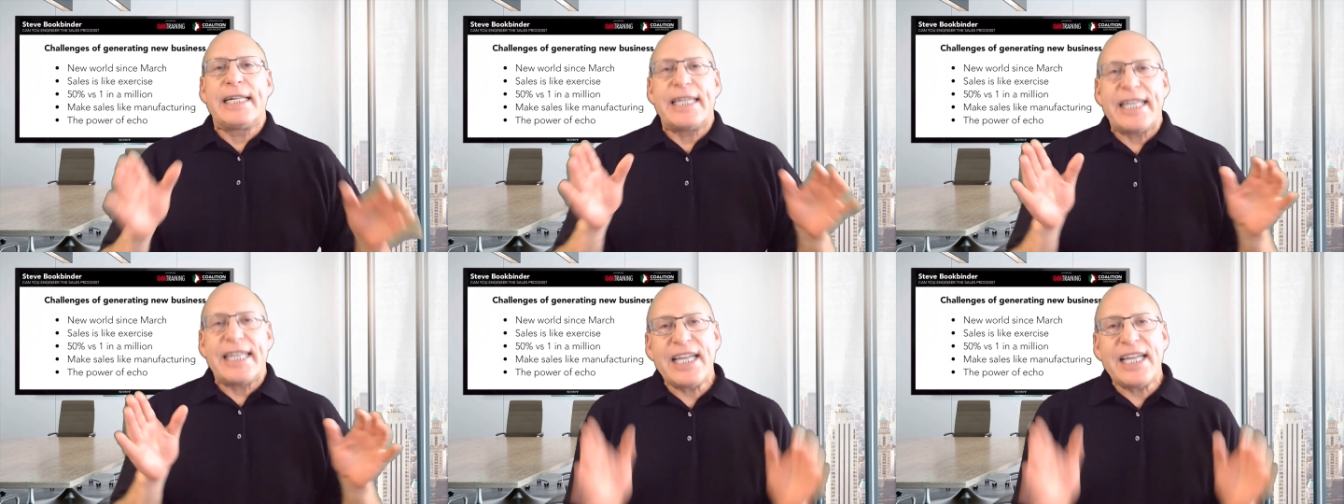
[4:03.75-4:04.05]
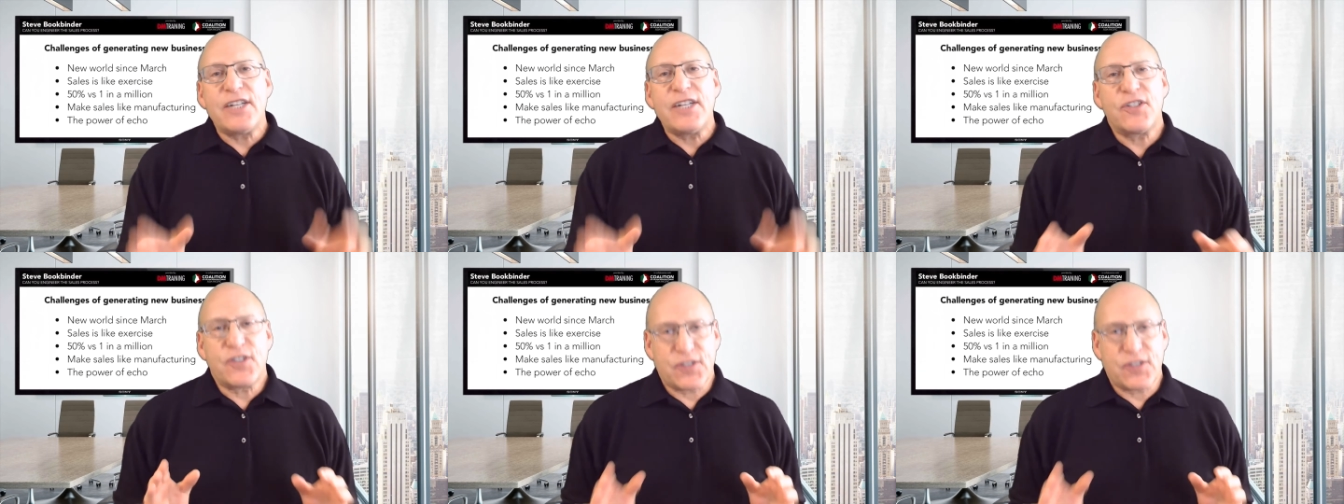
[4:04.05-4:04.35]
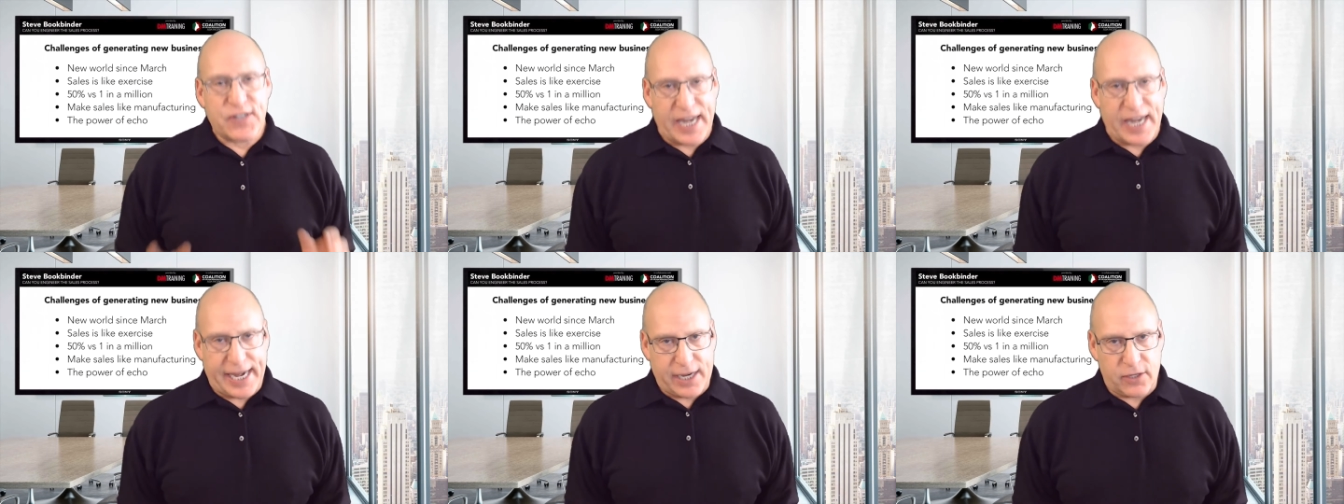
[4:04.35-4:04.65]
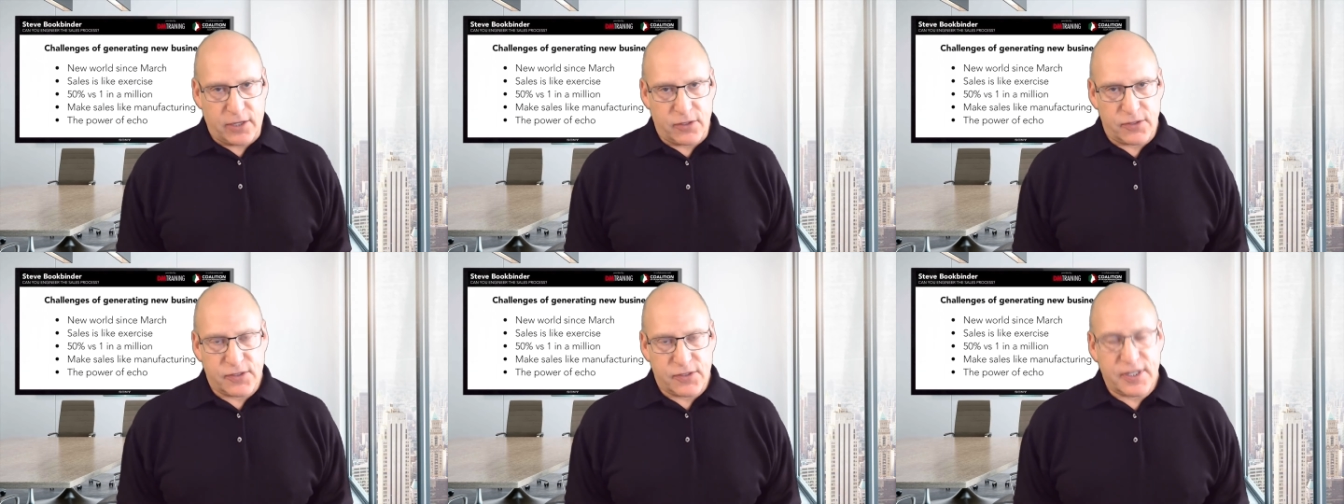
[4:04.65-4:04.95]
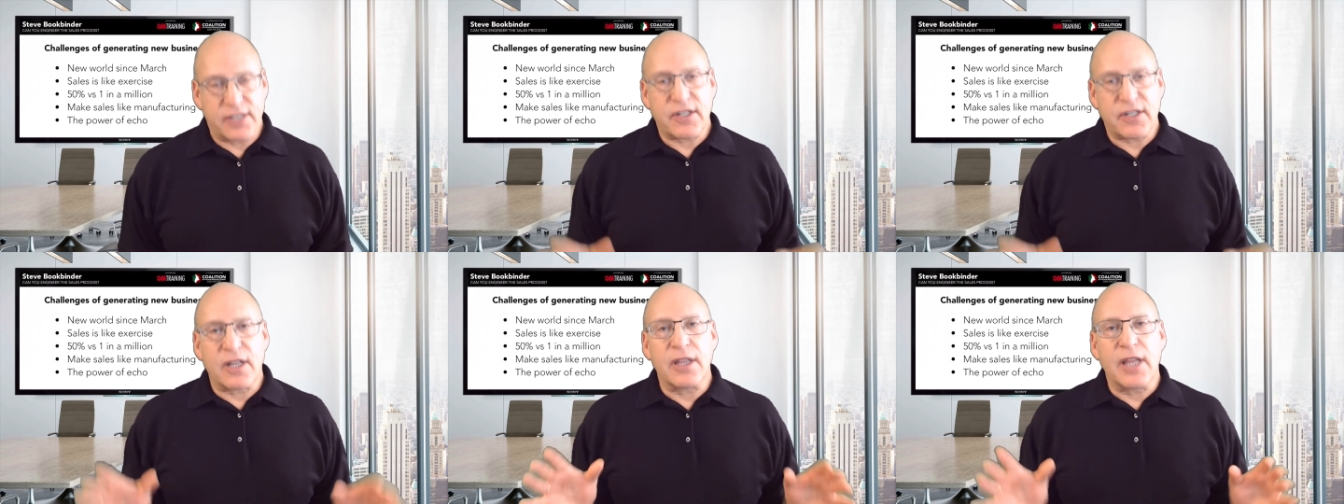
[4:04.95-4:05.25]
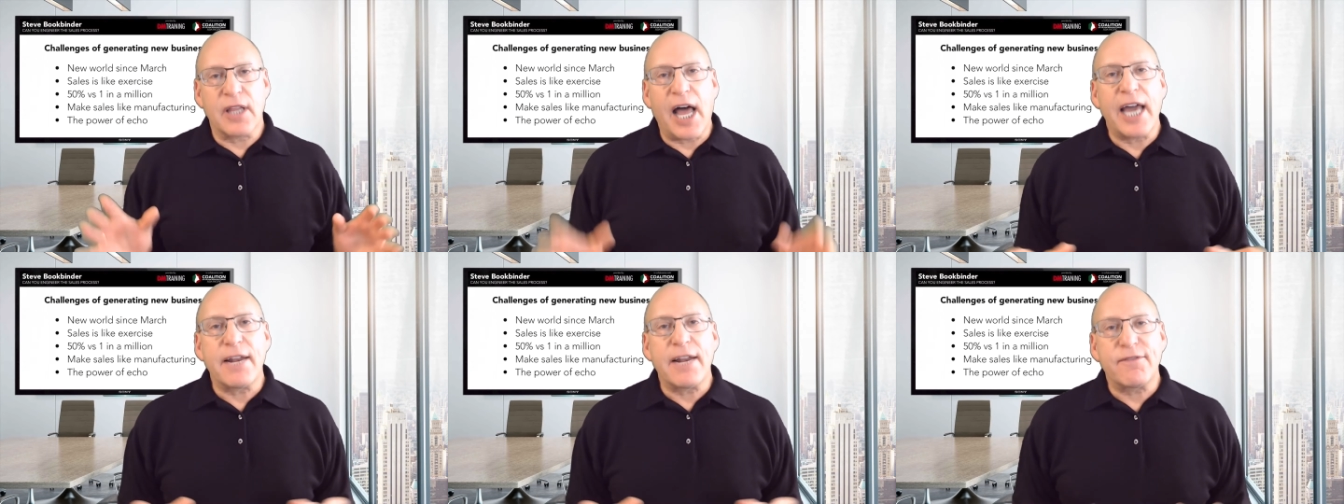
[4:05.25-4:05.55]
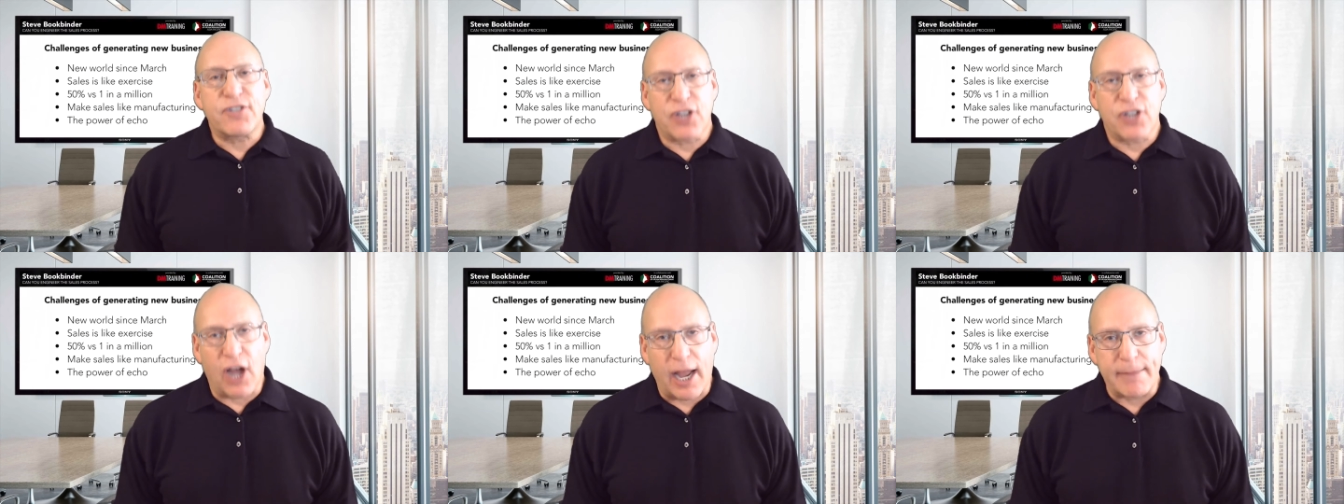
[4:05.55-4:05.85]
In sales, there's a lot of
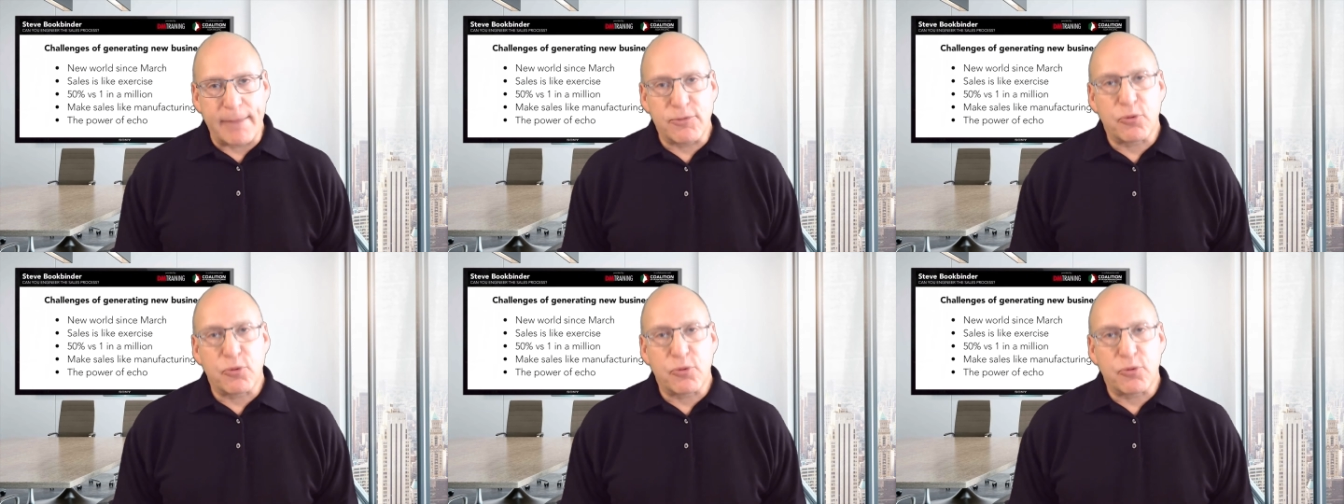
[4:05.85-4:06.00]
times